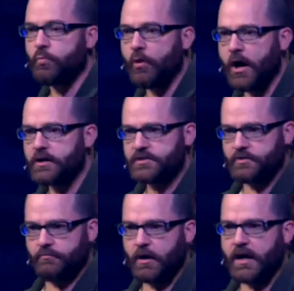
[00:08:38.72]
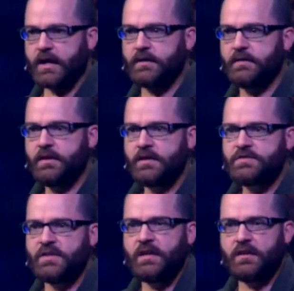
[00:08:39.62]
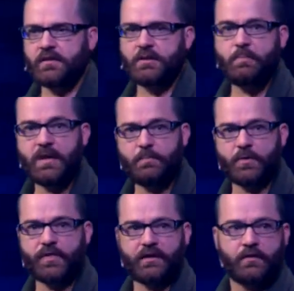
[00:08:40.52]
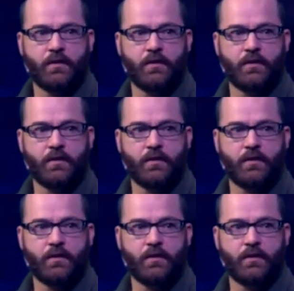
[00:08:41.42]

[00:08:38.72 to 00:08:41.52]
water to wine to healing people that